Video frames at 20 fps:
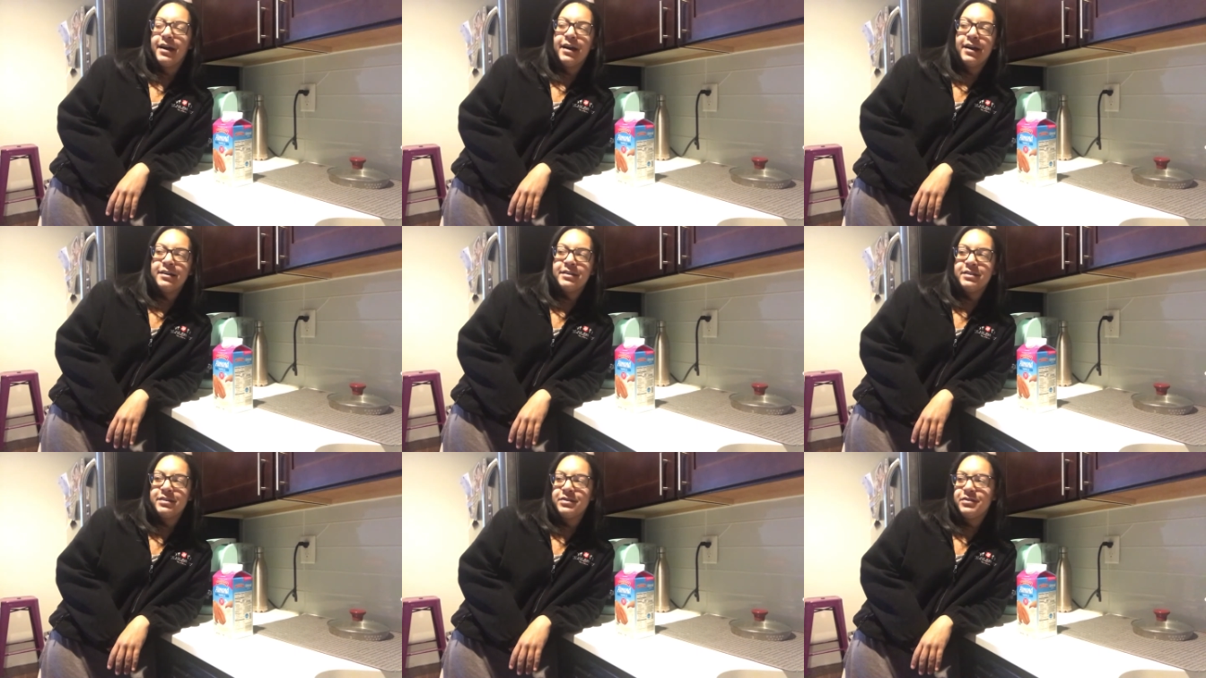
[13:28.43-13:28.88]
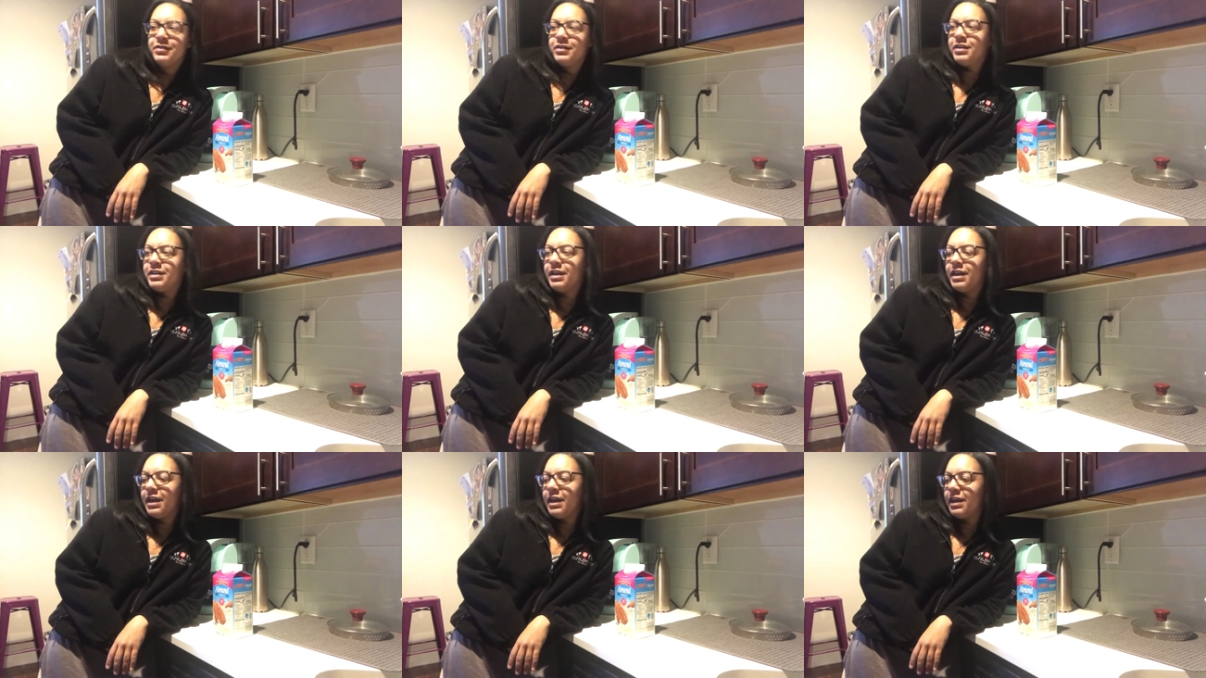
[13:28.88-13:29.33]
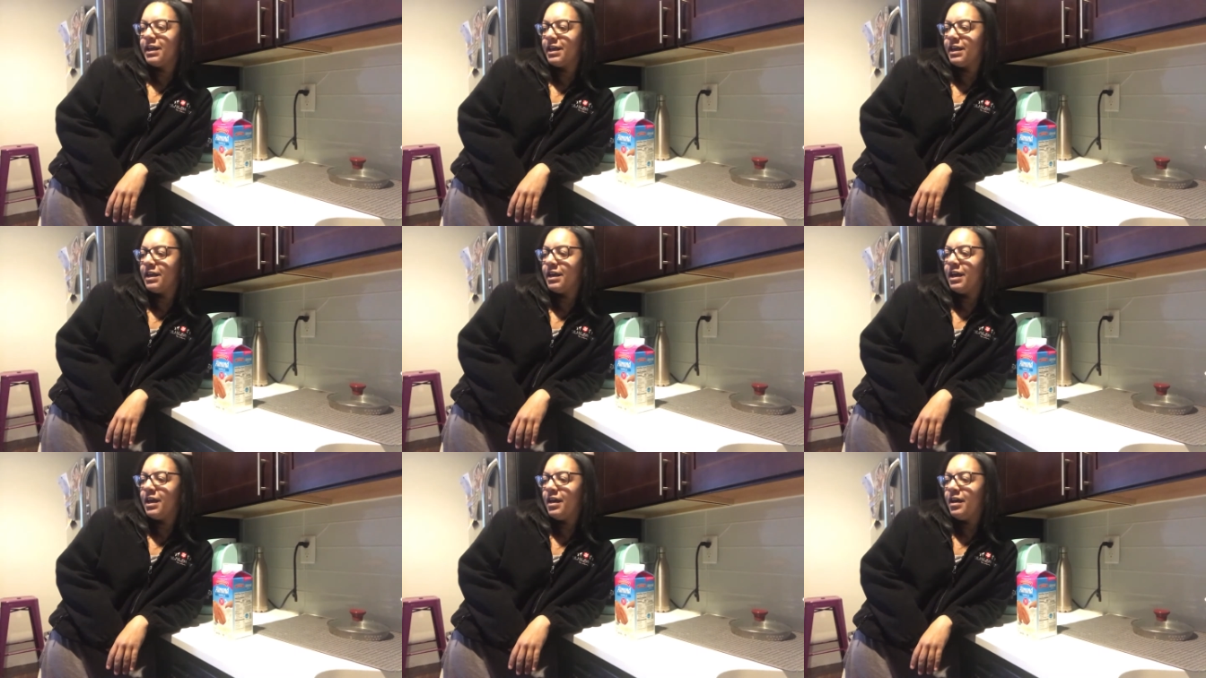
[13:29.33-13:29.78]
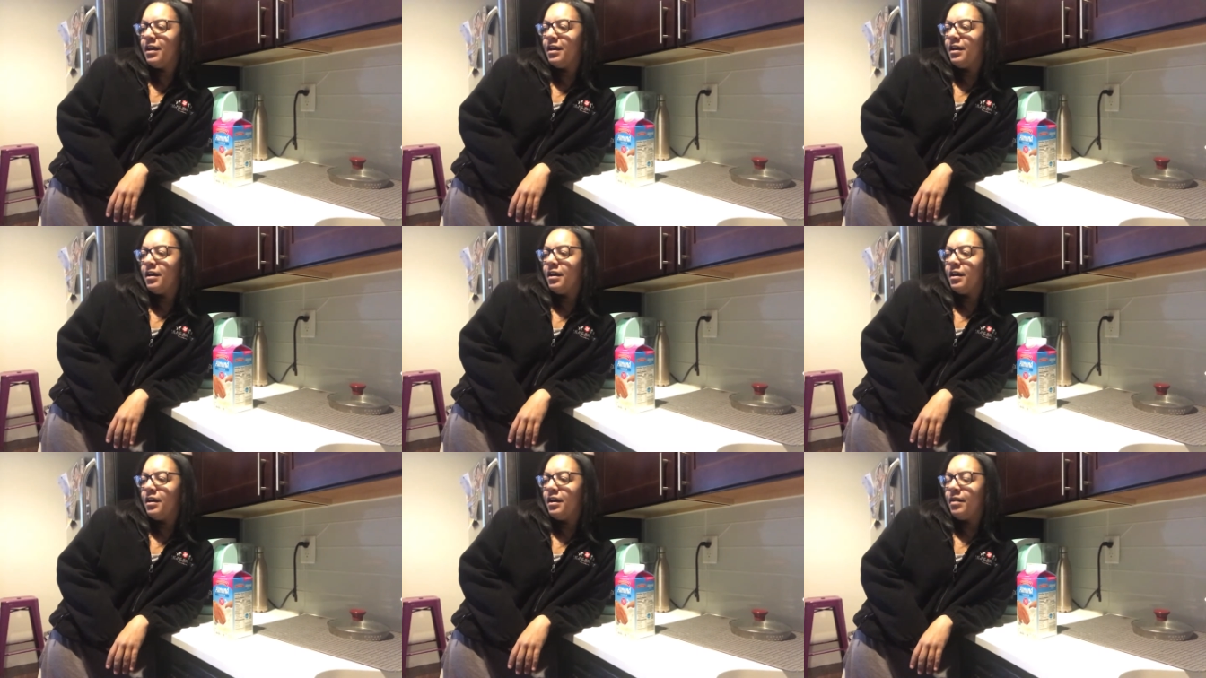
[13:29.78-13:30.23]
I just feel like
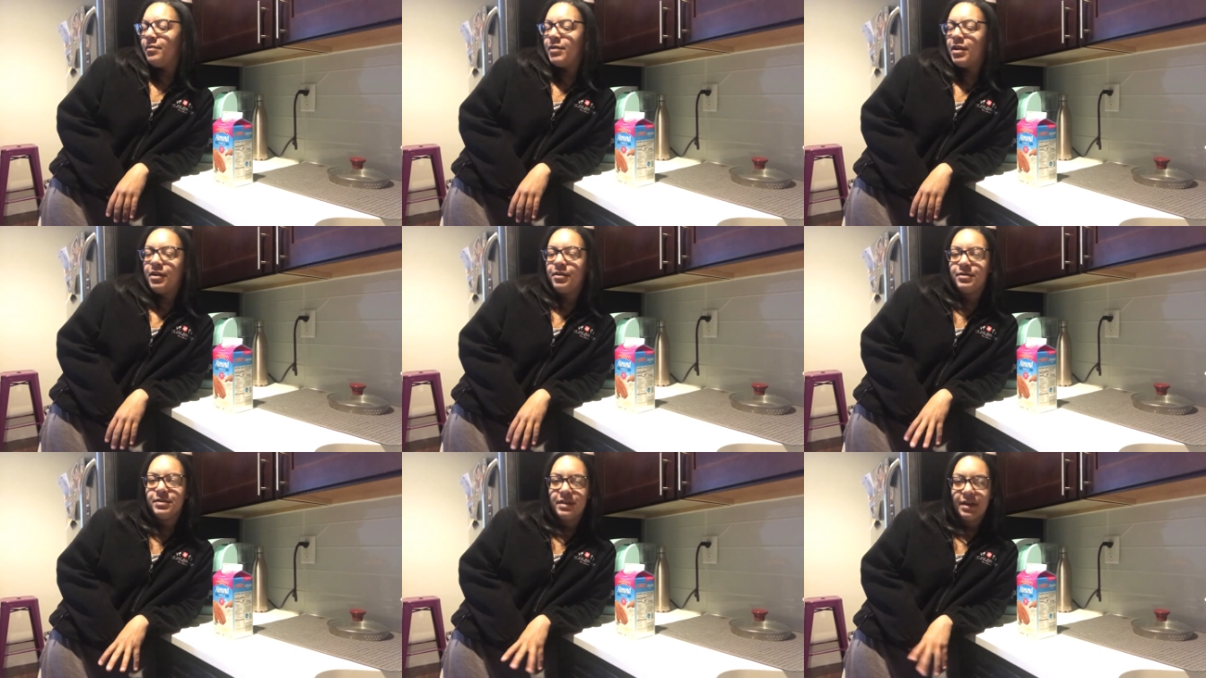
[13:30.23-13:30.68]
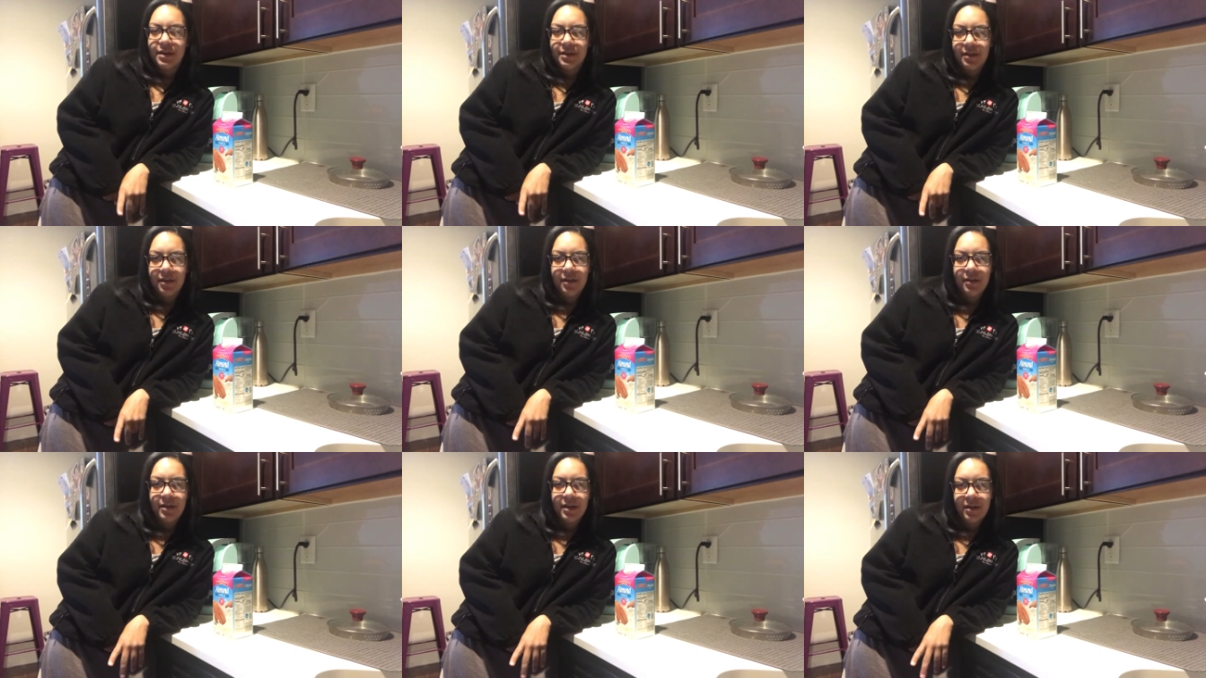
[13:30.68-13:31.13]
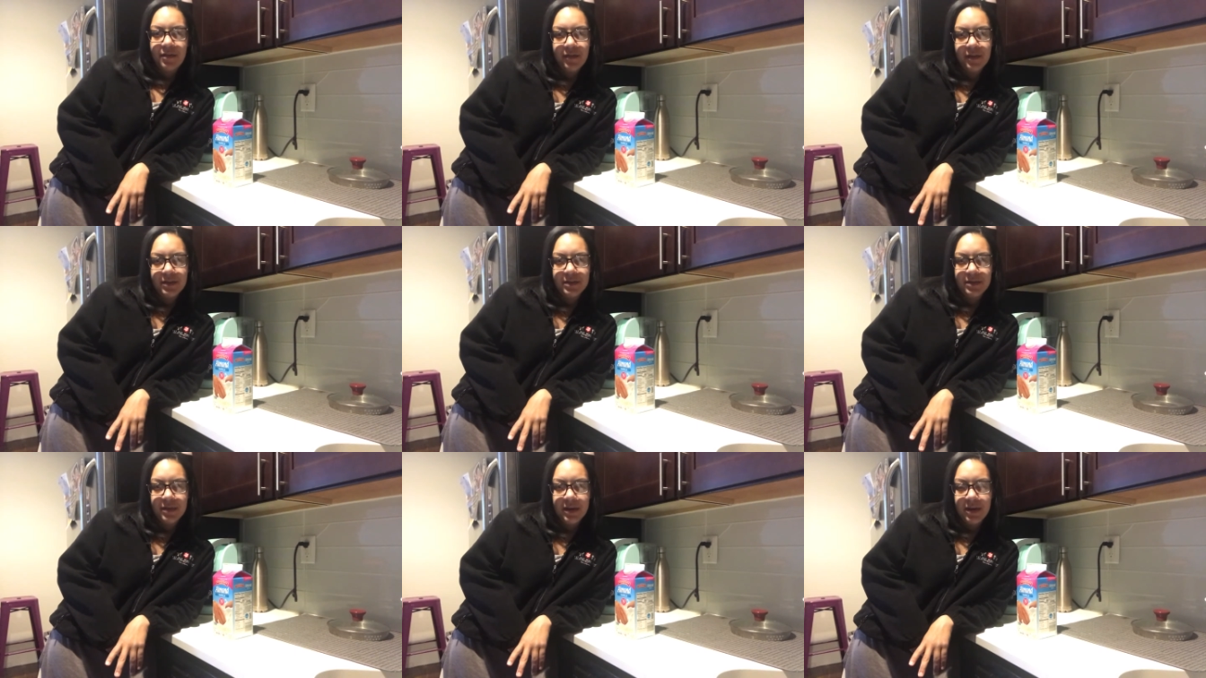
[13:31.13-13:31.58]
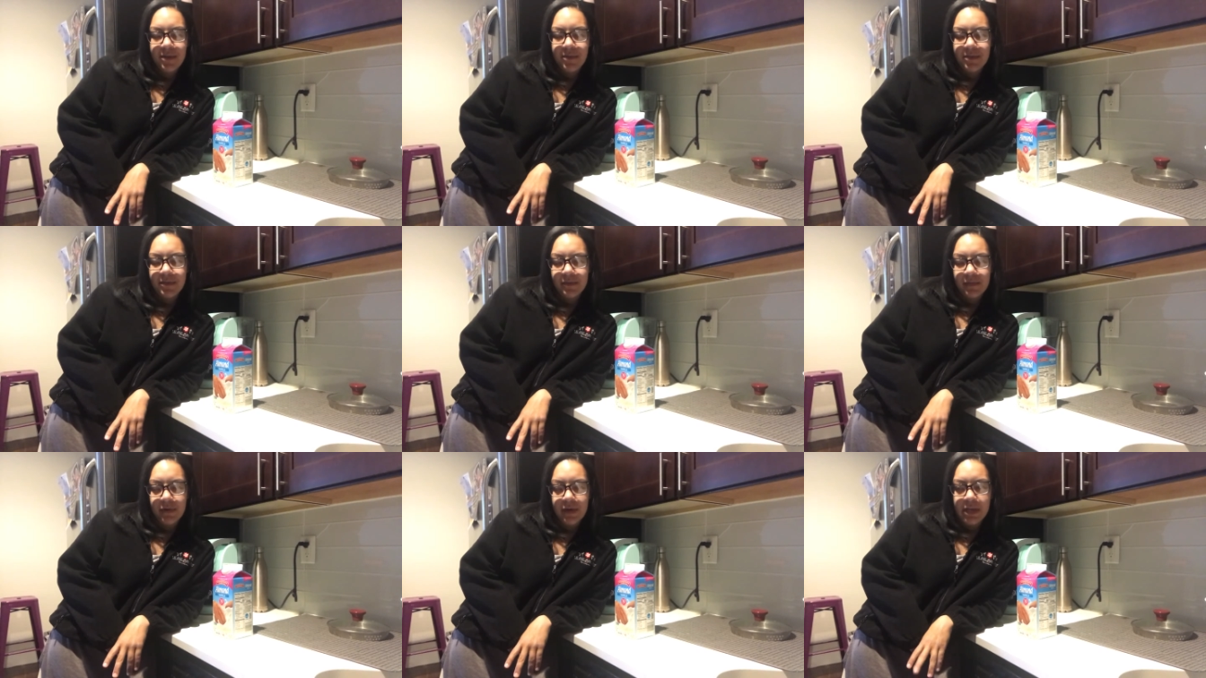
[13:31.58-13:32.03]
I'm not always hungry when I first wake up
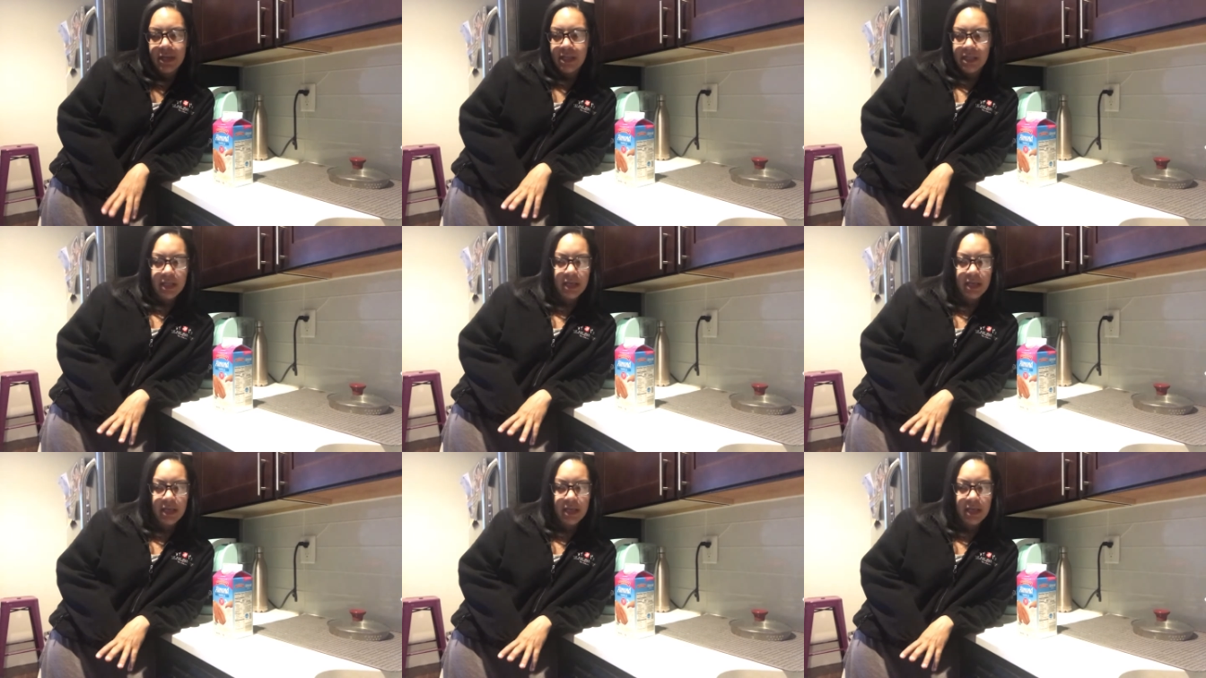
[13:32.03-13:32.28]
in the morning.